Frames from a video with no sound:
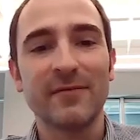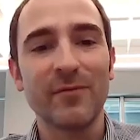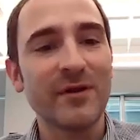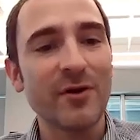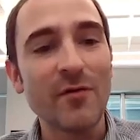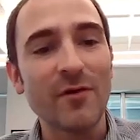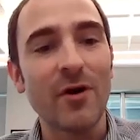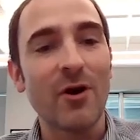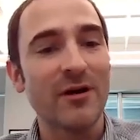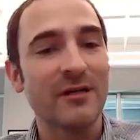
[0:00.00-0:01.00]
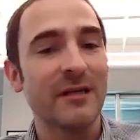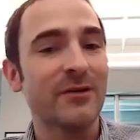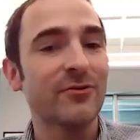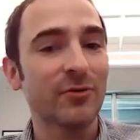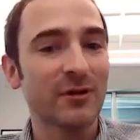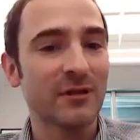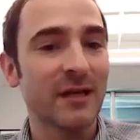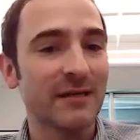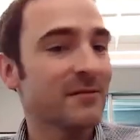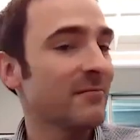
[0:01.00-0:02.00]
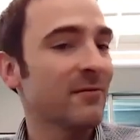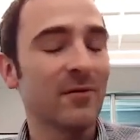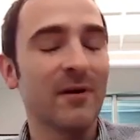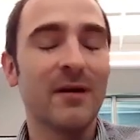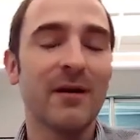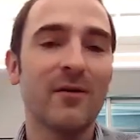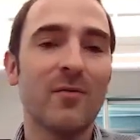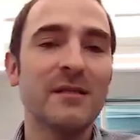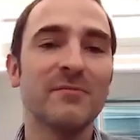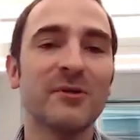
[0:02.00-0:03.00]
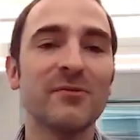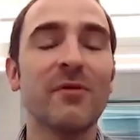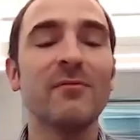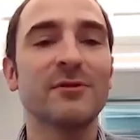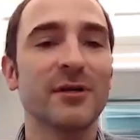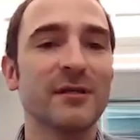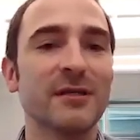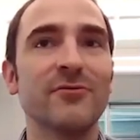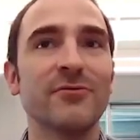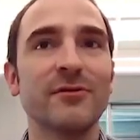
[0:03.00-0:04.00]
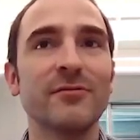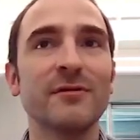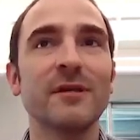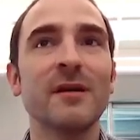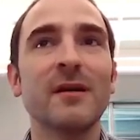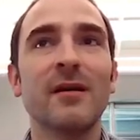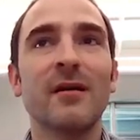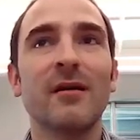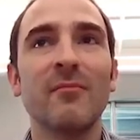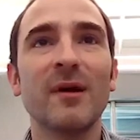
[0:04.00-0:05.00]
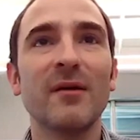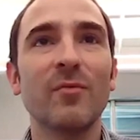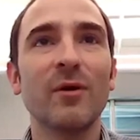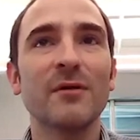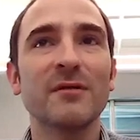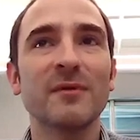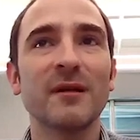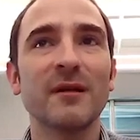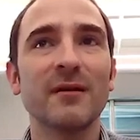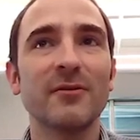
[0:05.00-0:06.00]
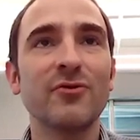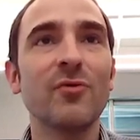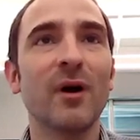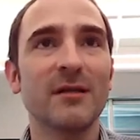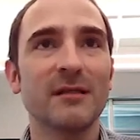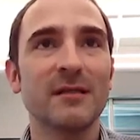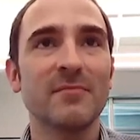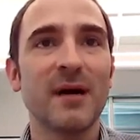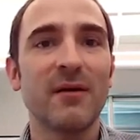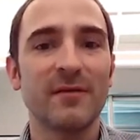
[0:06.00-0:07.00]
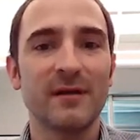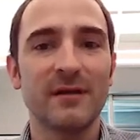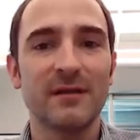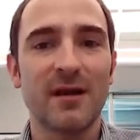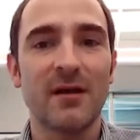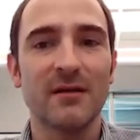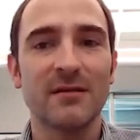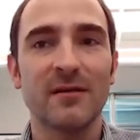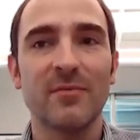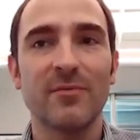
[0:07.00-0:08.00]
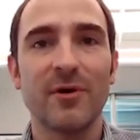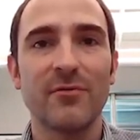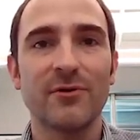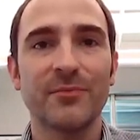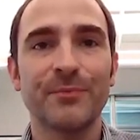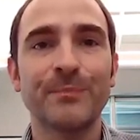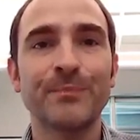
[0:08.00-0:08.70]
kind of what the overall architecture looks like. It's quite similar to what was just introduced, and what are some of the little nuances about the Solace approach.